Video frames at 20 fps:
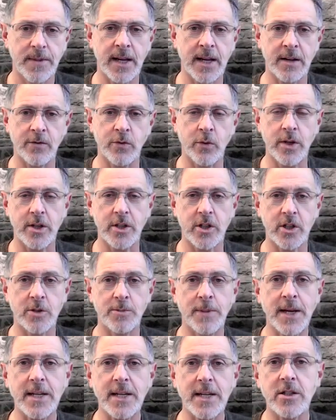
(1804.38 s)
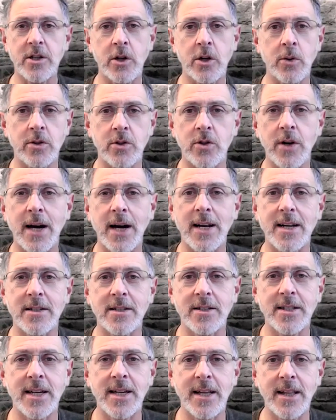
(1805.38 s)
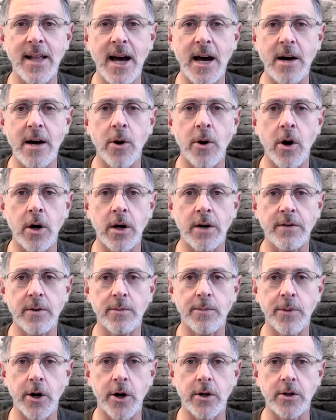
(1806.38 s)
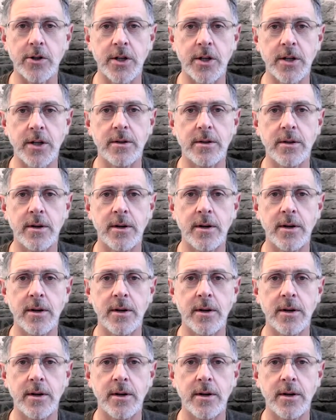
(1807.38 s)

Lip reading: And if we speak to and try to see that part of a person,